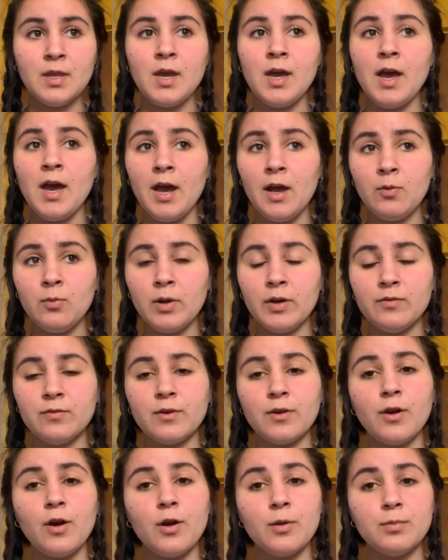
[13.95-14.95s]

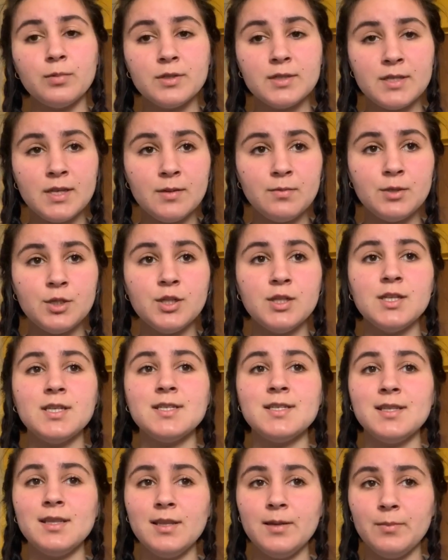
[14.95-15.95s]
However, our perception
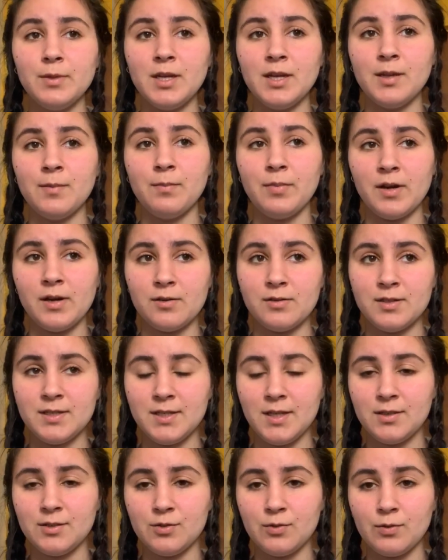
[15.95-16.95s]
is limited by our
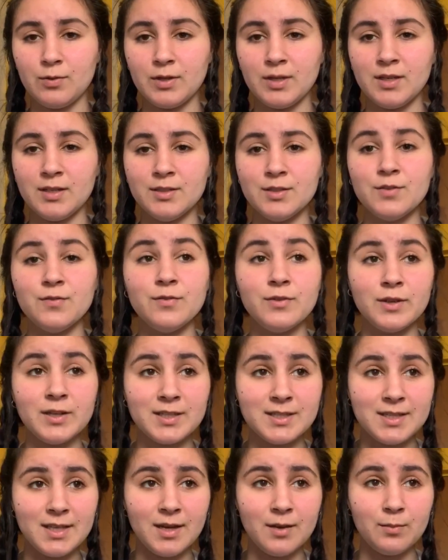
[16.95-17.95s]
sense organs. For
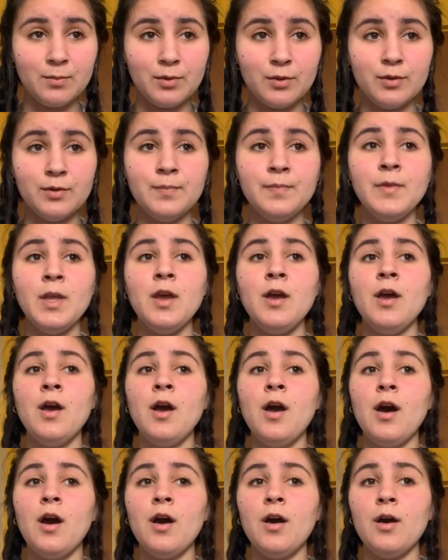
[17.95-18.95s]
example,
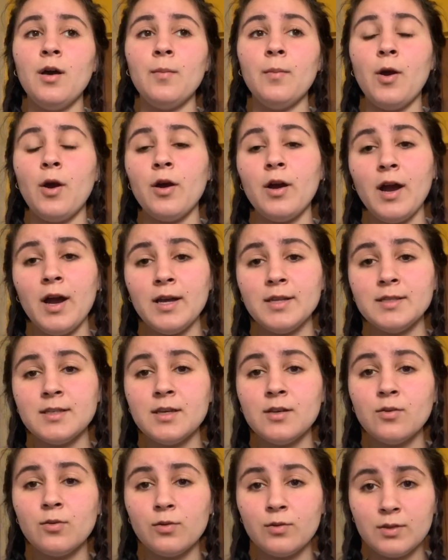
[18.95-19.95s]
our eyes
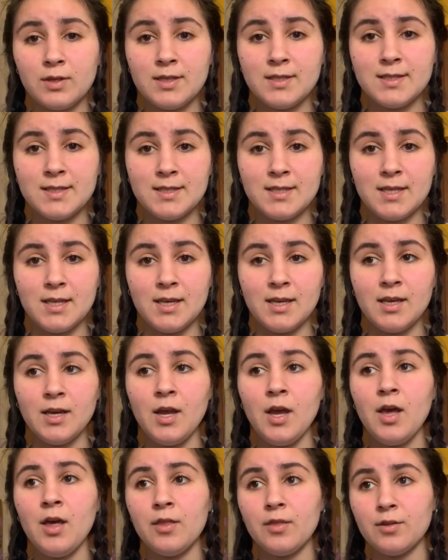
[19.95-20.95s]
can only see
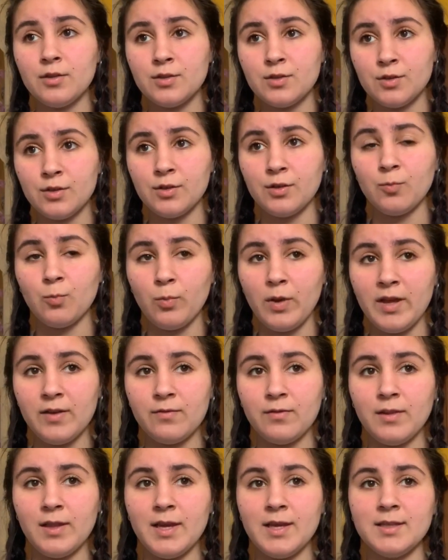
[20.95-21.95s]
the certain
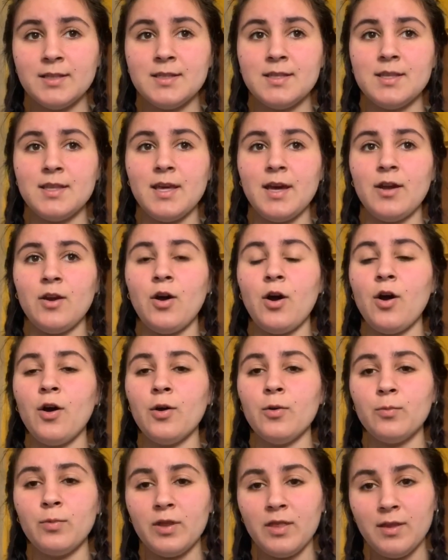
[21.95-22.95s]
wavelengths that
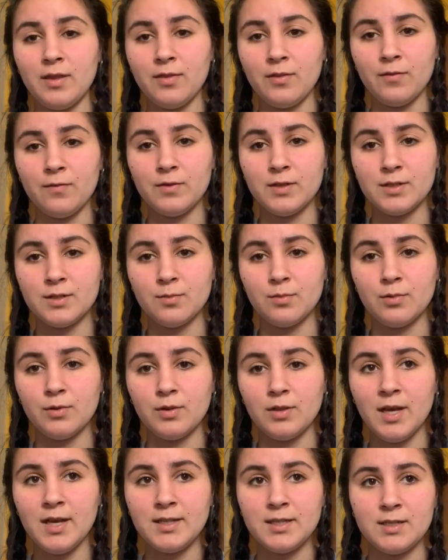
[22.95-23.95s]
are within the visible
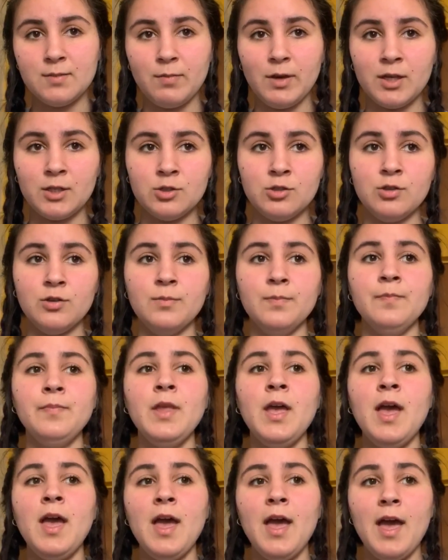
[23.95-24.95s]
light spectrum,
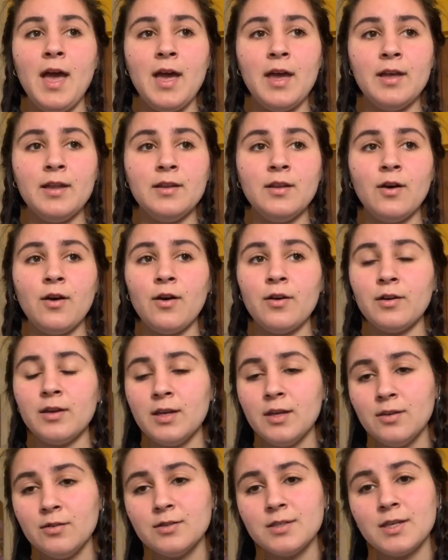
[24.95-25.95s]
and our
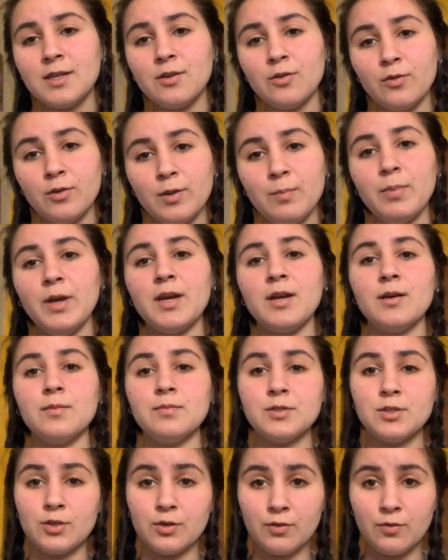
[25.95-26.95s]
ears can only pick up
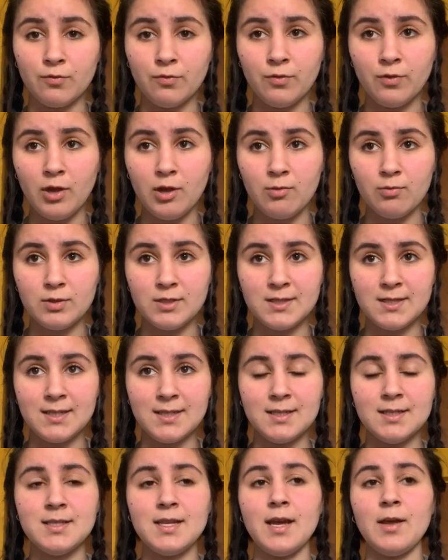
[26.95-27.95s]
certain
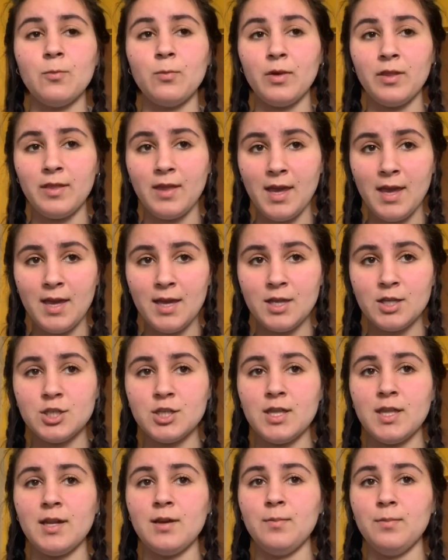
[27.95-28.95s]
frequencies, and with age,
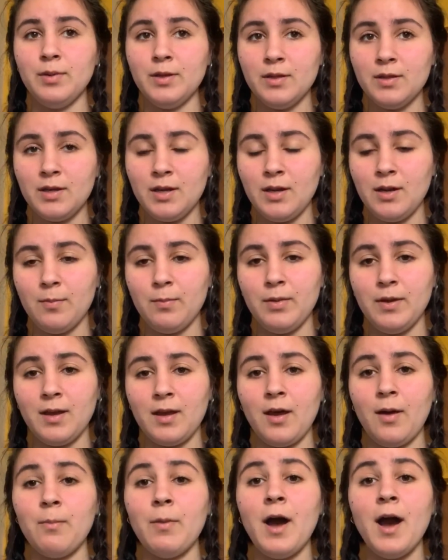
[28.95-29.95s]
that ability to pick
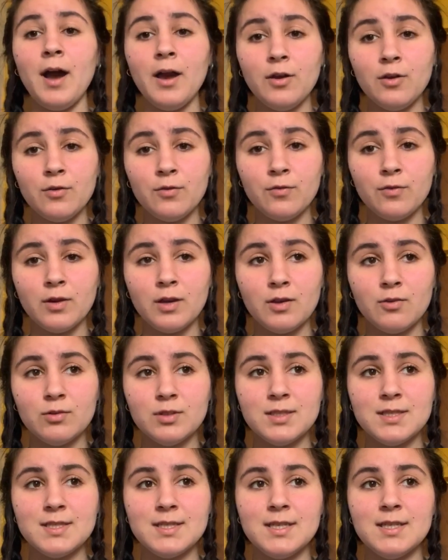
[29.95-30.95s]
up higher
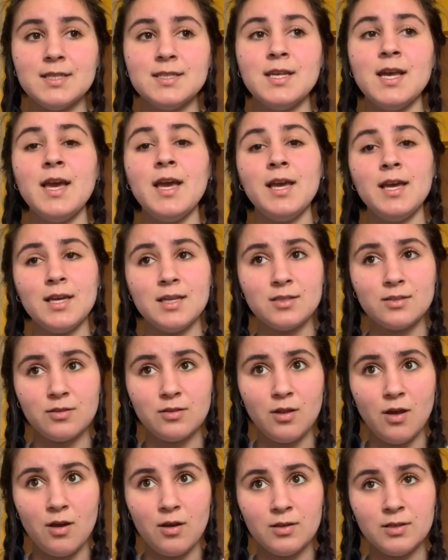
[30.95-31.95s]
frequencies is
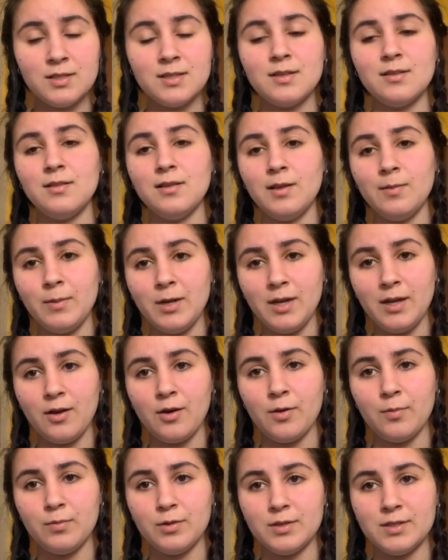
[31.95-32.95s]
lost, limiting
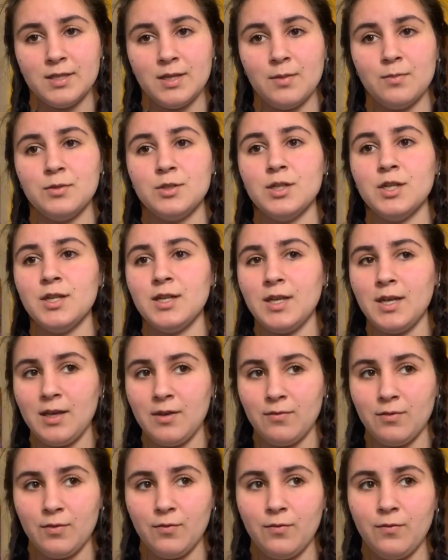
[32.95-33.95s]
our perception
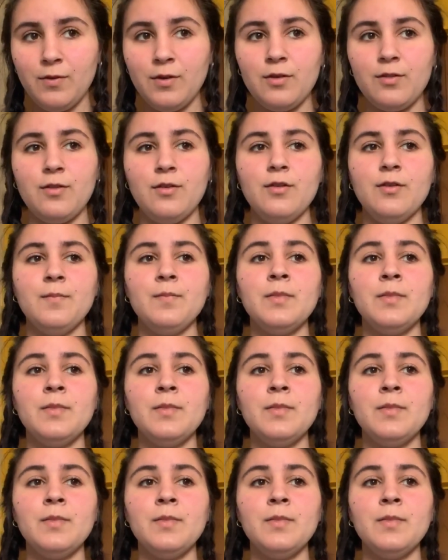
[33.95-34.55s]
even further.